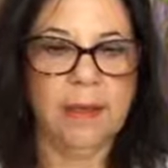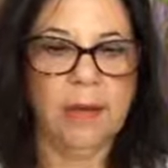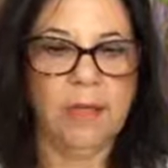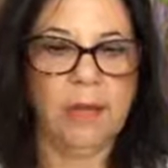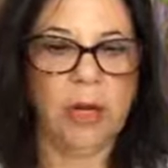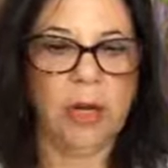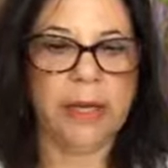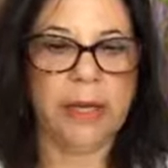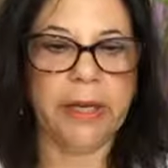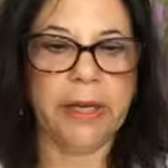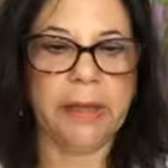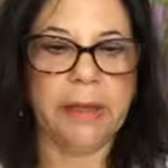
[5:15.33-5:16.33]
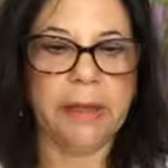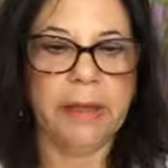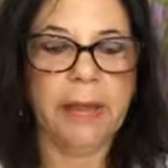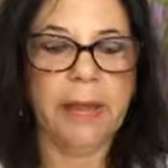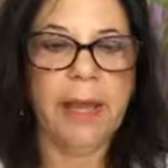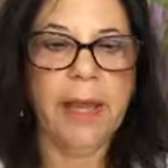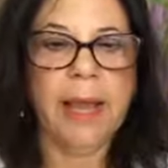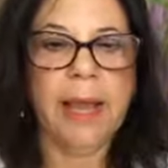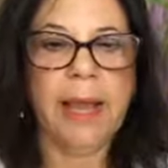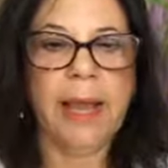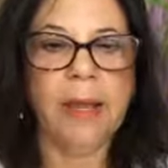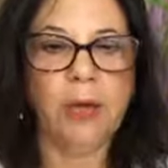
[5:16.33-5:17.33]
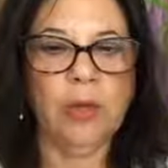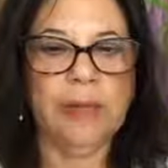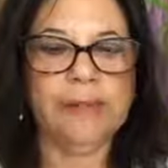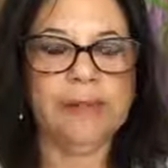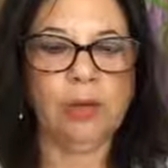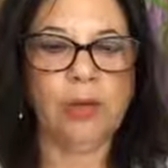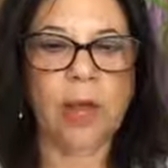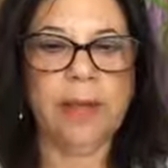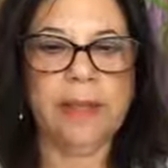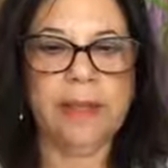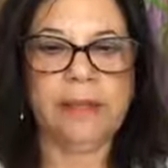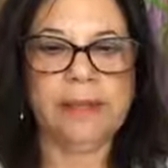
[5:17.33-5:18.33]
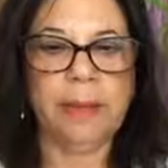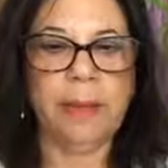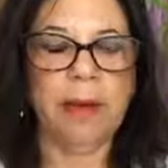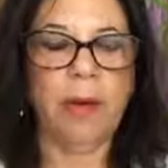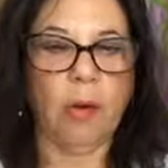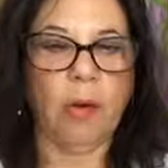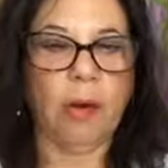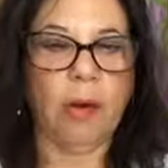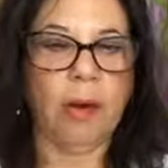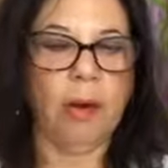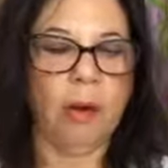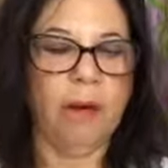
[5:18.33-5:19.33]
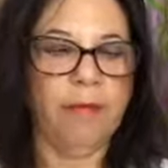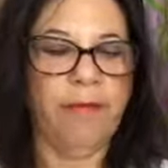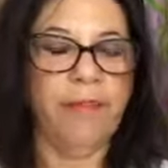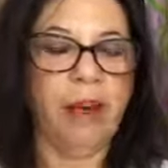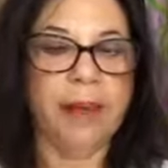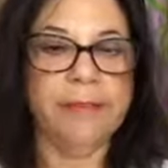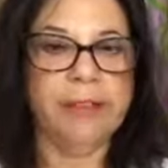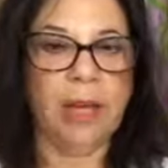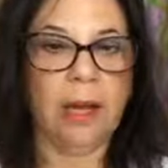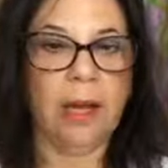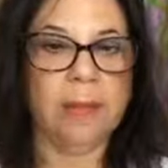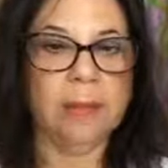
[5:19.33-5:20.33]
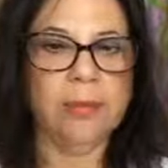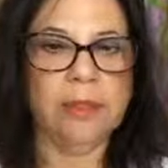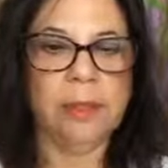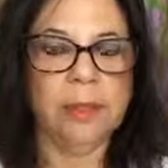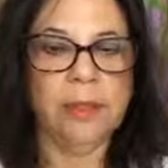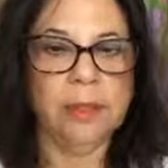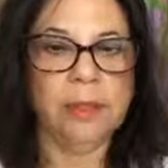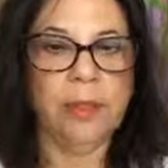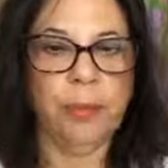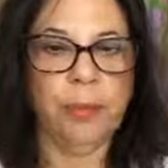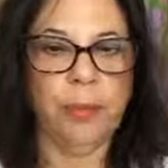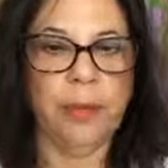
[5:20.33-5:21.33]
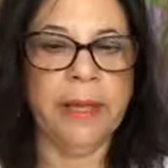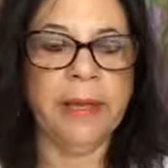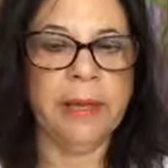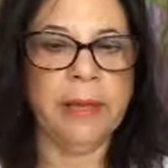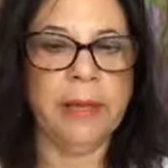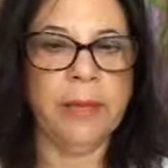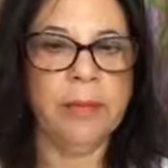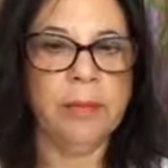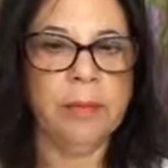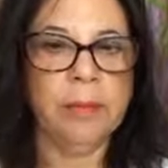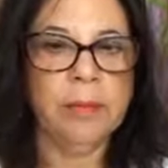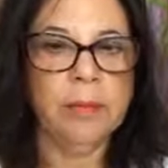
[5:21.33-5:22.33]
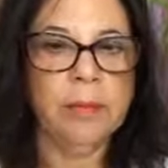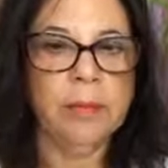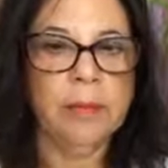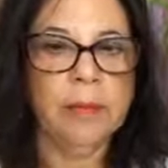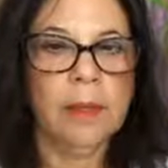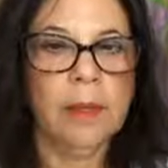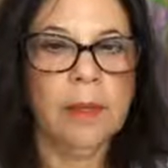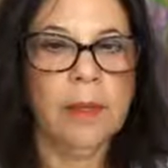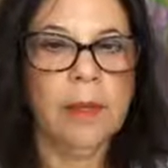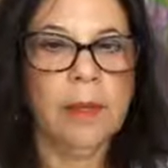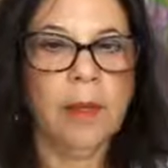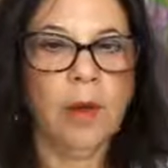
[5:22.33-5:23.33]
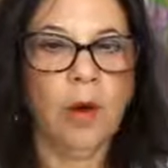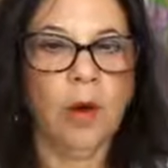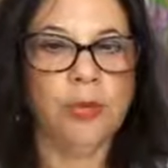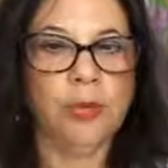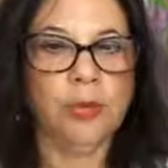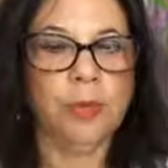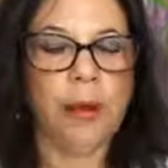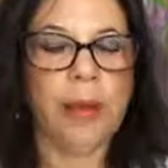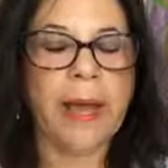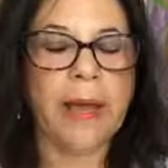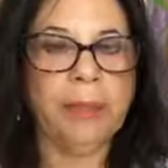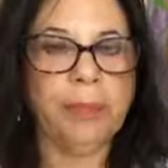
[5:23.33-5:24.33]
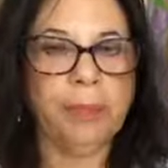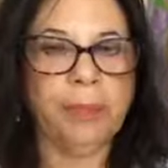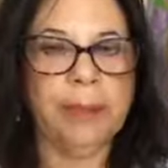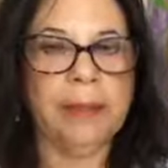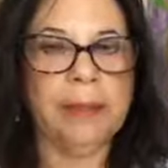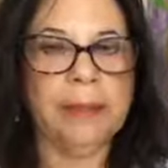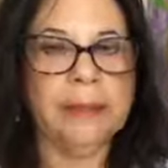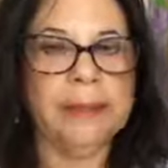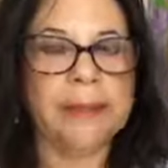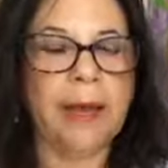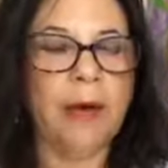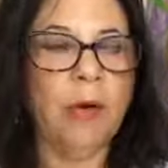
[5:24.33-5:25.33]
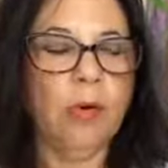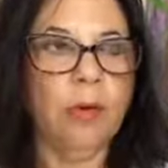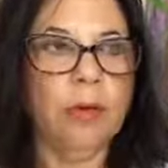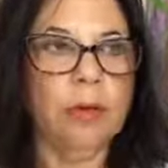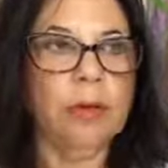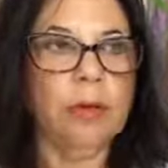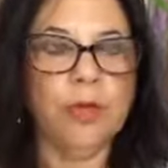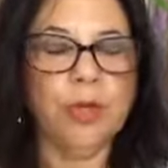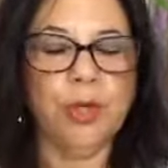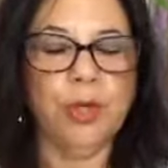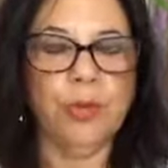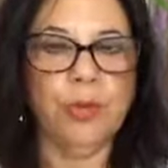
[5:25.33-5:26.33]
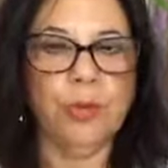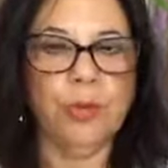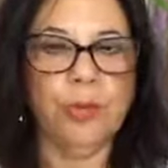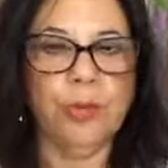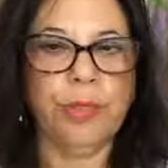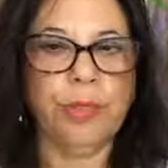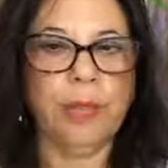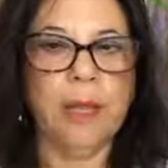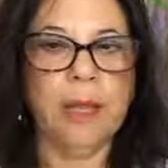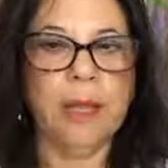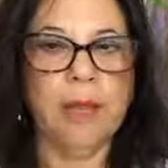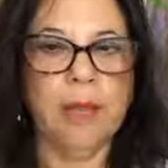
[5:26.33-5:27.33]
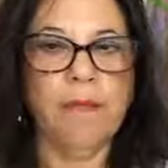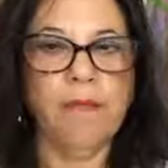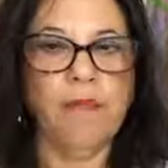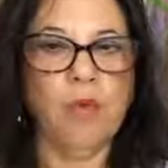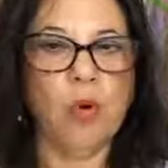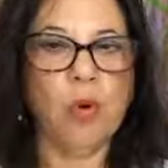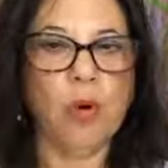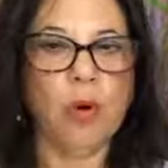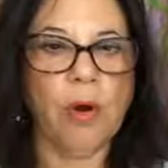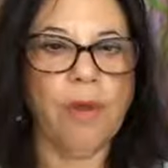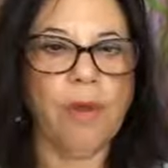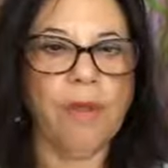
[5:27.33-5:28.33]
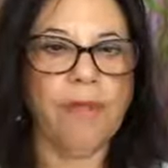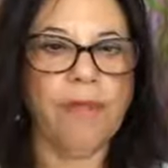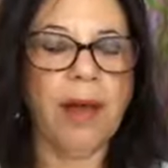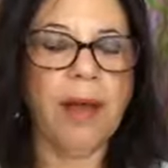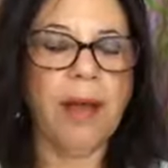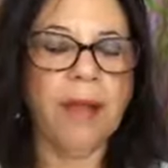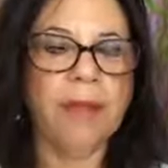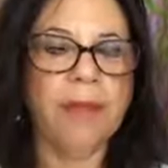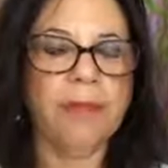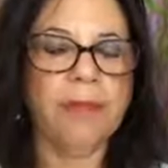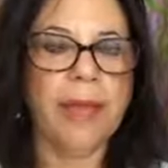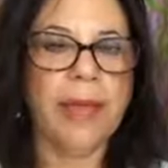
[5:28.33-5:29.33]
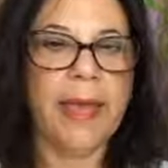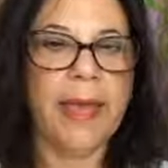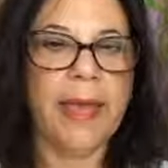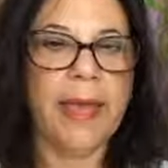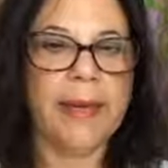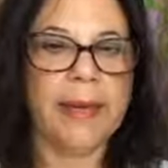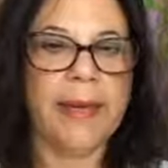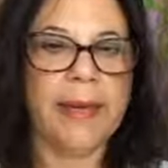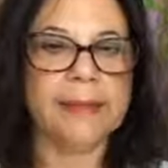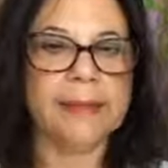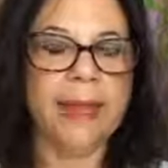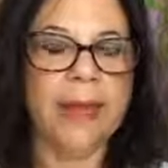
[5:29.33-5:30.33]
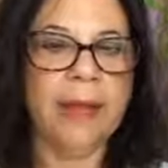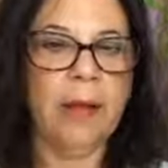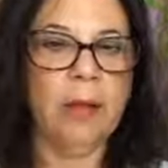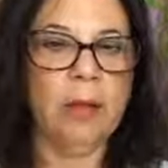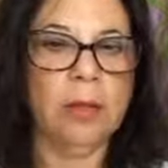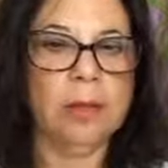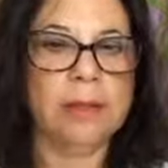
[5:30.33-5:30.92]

Very good. And let's try this about 5 times. So breathe in, hold your breath, belly's out, 2, 3, 4, 5, and exhale.